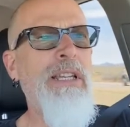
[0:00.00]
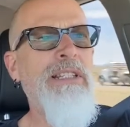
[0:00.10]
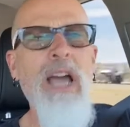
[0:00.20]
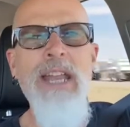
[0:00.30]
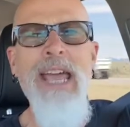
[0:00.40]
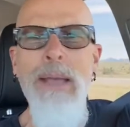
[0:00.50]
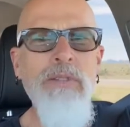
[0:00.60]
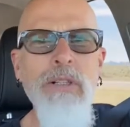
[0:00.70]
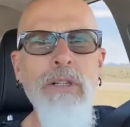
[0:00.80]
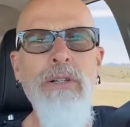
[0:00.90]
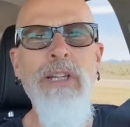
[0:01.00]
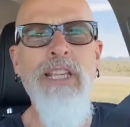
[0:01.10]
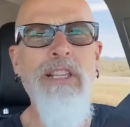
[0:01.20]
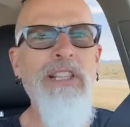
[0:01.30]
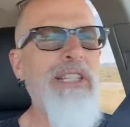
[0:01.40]
It's gotten absolutely
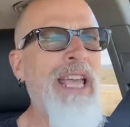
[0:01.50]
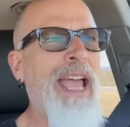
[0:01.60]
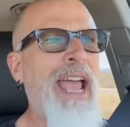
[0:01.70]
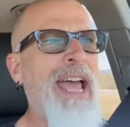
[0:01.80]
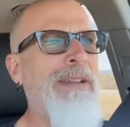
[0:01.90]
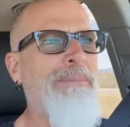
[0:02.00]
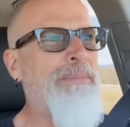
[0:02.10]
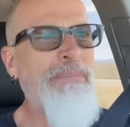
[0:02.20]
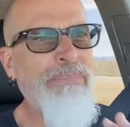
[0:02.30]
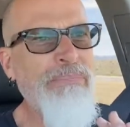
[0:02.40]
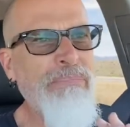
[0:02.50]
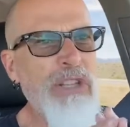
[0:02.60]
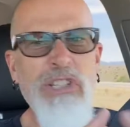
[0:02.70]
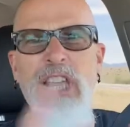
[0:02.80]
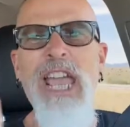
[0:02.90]
ridiculous, and
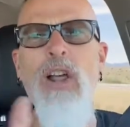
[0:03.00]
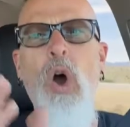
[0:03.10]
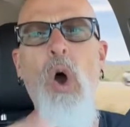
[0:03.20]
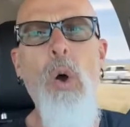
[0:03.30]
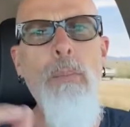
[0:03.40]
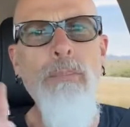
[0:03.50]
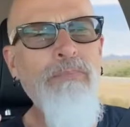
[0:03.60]
the stay at home